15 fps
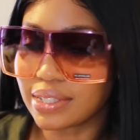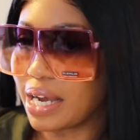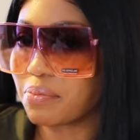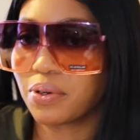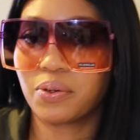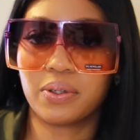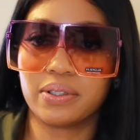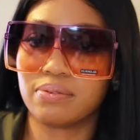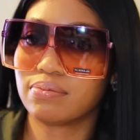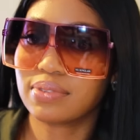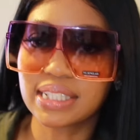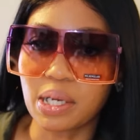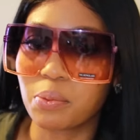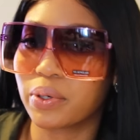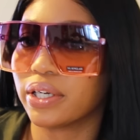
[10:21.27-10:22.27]
I'm going
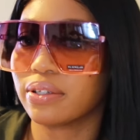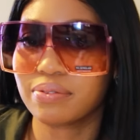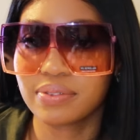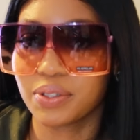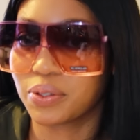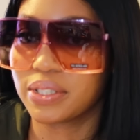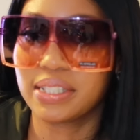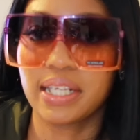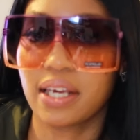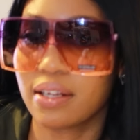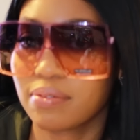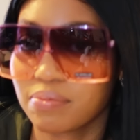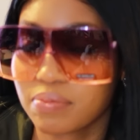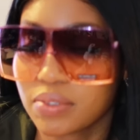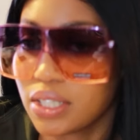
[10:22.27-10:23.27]
somewhere on a
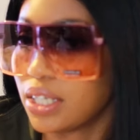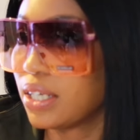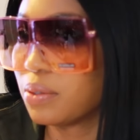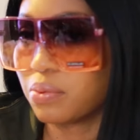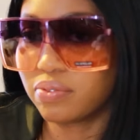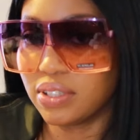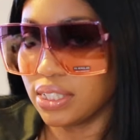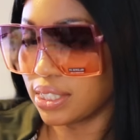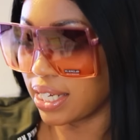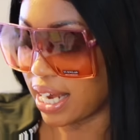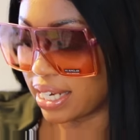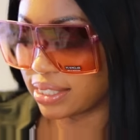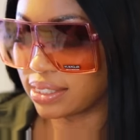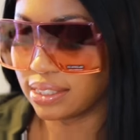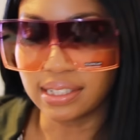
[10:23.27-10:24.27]
date with these
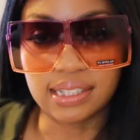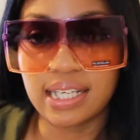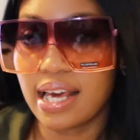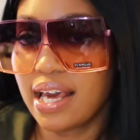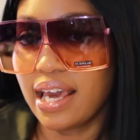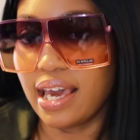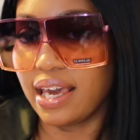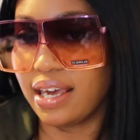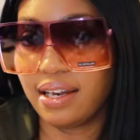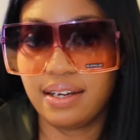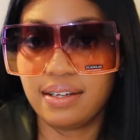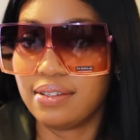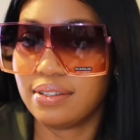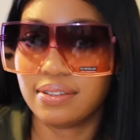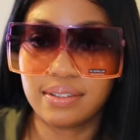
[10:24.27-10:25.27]
glasses,
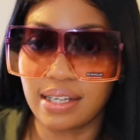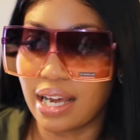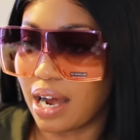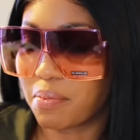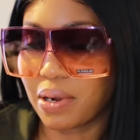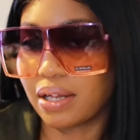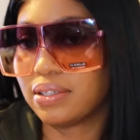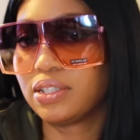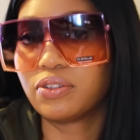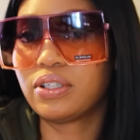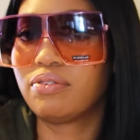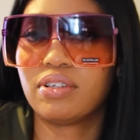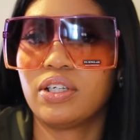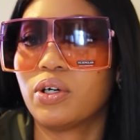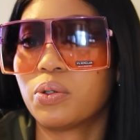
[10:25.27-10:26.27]
and I probably don't
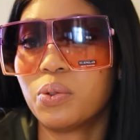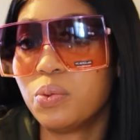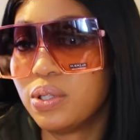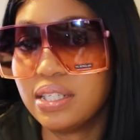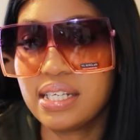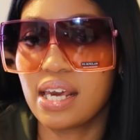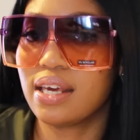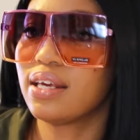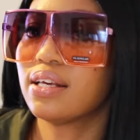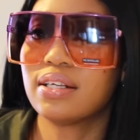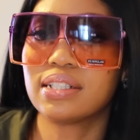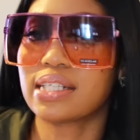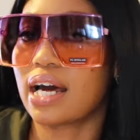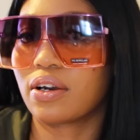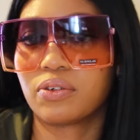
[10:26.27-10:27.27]
even know who the date
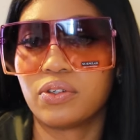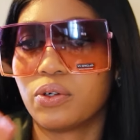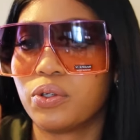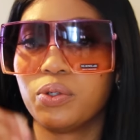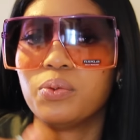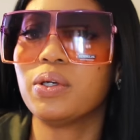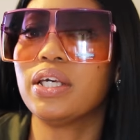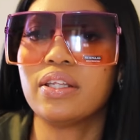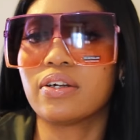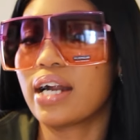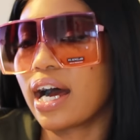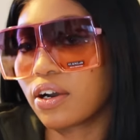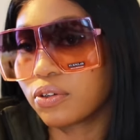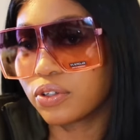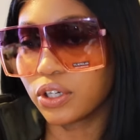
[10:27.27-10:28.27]
is. I don't know you either.
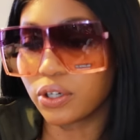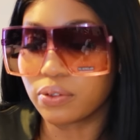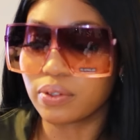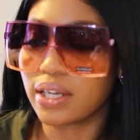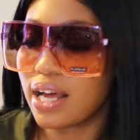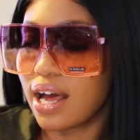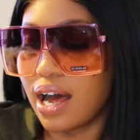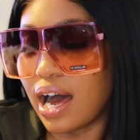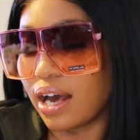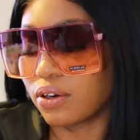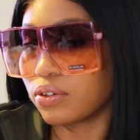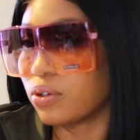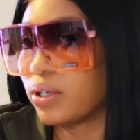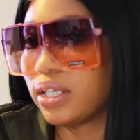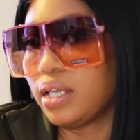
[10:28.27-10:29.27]
I don't know. I
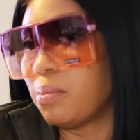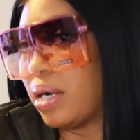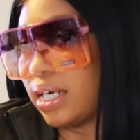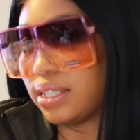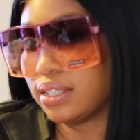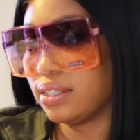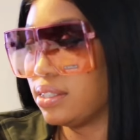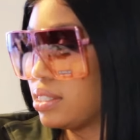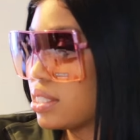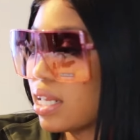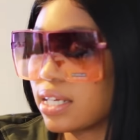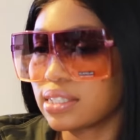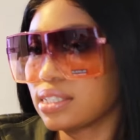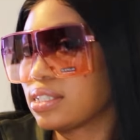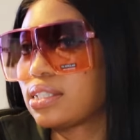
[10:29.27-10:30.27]
don't know anybody in these
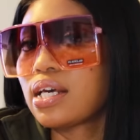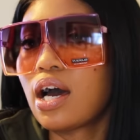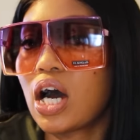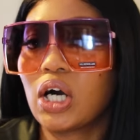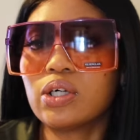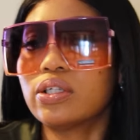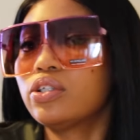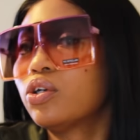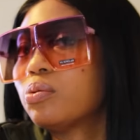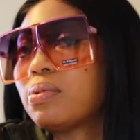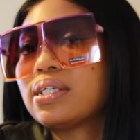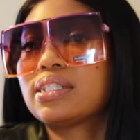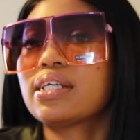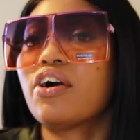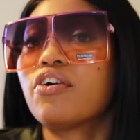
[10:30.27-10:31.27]
glasses. I only know
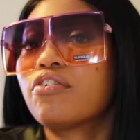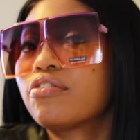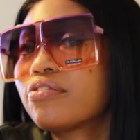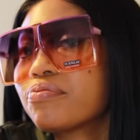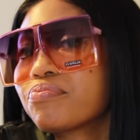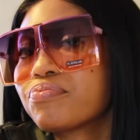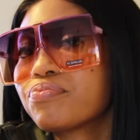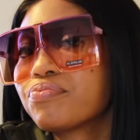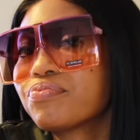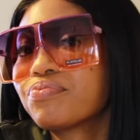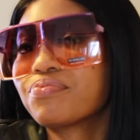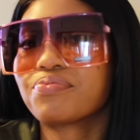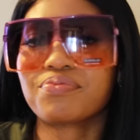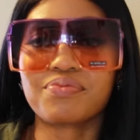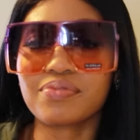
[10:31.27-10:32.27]
myself.
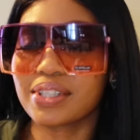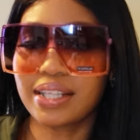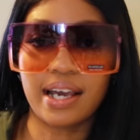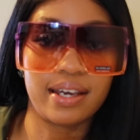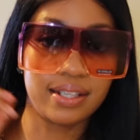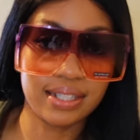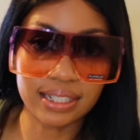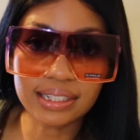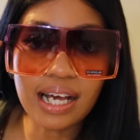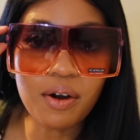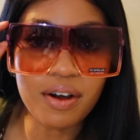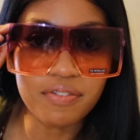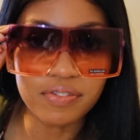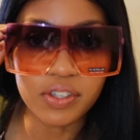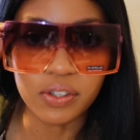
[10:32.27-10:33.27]
Like, that's
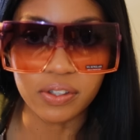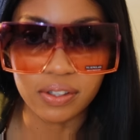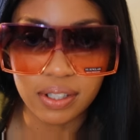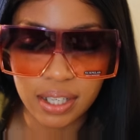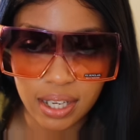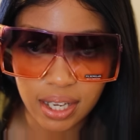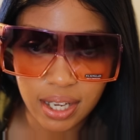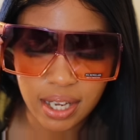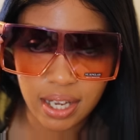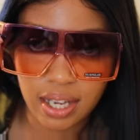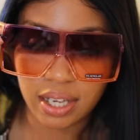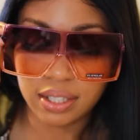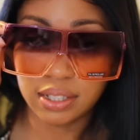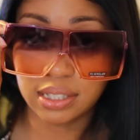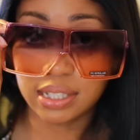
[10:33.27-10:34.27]
how I feel
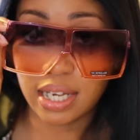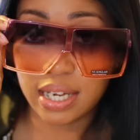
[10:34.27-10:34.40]
in these